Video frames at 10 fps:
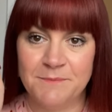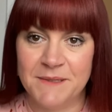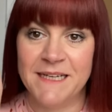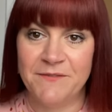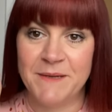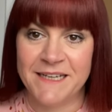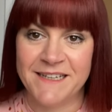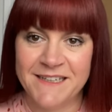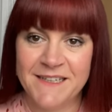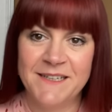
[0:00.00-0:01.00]
Believe me,
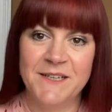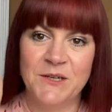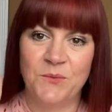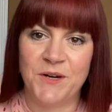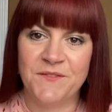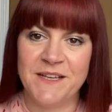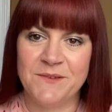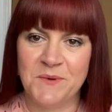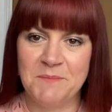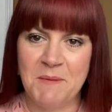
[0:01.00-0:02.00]
one of
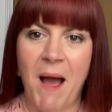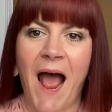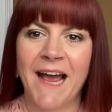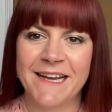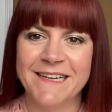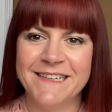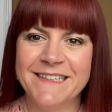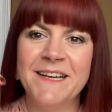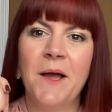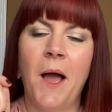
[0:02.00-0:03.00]
these will be mine.
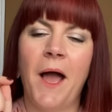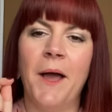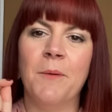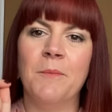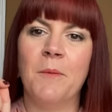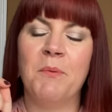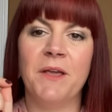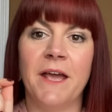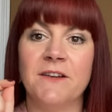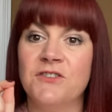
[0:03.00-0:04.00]

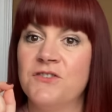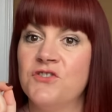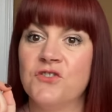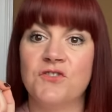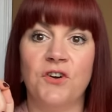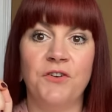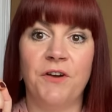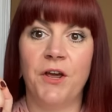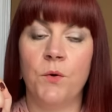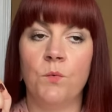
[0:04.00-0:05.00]
But yeah, she's just on her
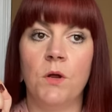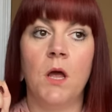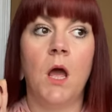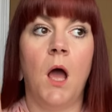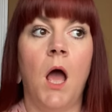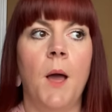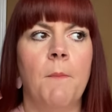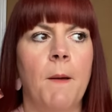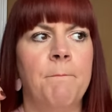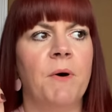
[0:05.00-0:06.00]
own.
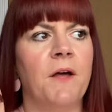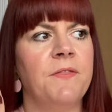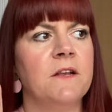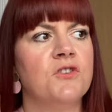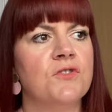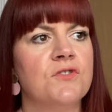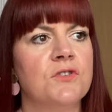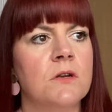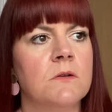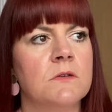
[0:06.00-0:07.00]
But I think
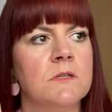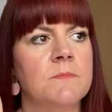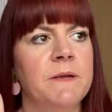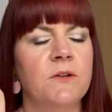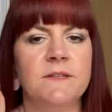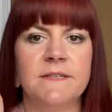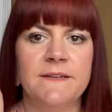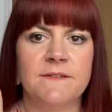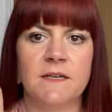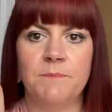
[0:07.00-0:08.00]
just to be on the
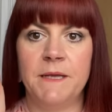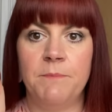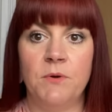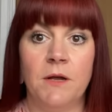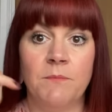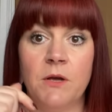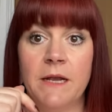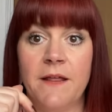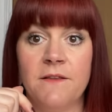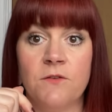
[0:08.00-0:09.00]
safe side, people, I'm going
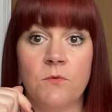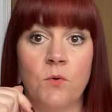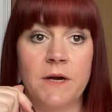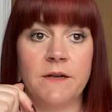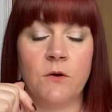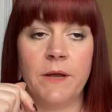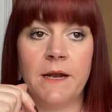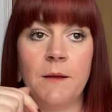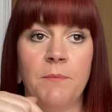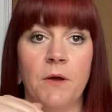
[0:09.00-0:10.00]
to get this up quite
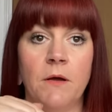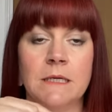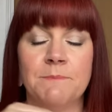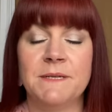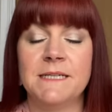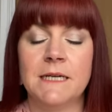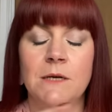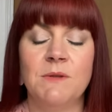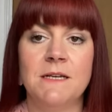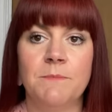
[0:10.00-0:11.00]
quickly, but
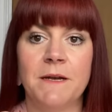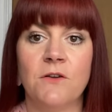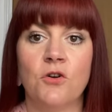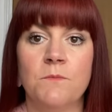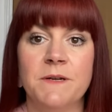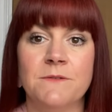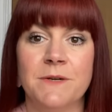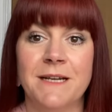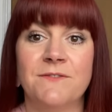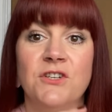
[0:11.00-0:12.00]
particularly with independent companies
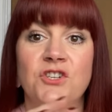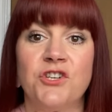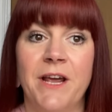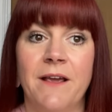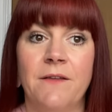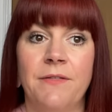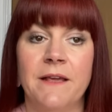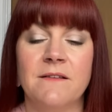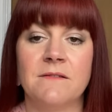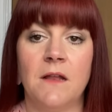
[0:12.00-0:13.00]
where you'll have to check
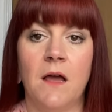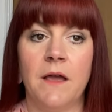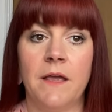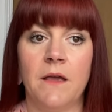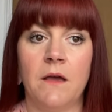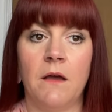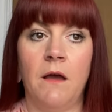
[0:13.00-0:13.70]
things like